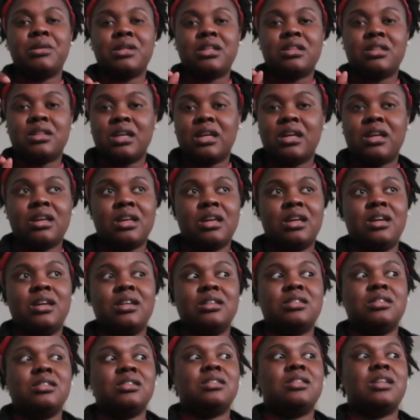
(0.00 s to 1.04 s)
But the thing
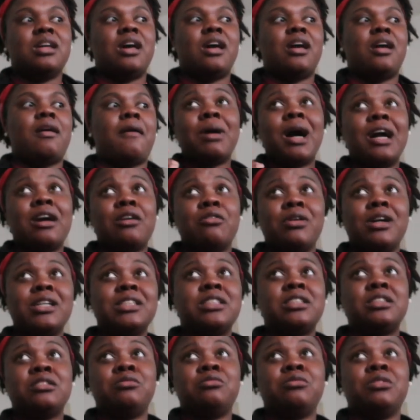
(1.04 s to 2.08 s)
is, is that my
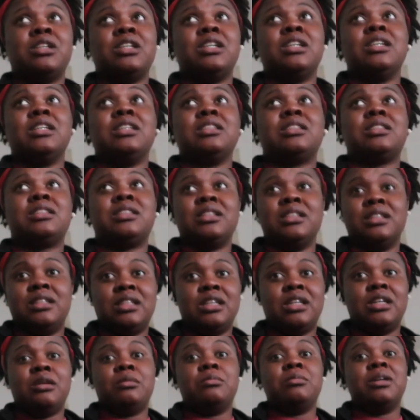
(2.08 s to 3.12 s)
question was to
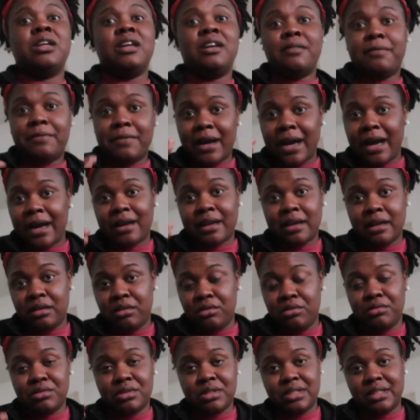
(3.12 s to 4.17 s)
them if I can
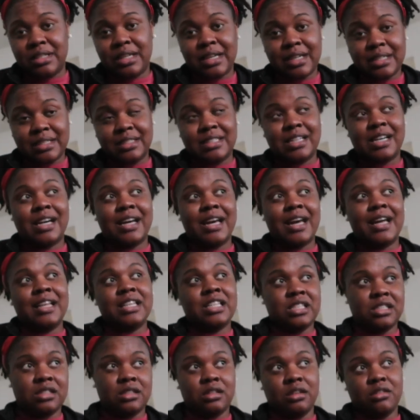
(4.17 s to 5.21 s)
use DockATot
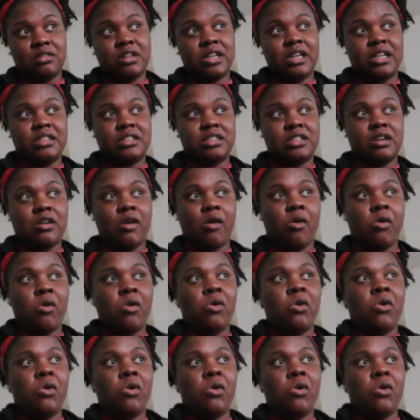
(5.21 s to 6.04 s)
at this location.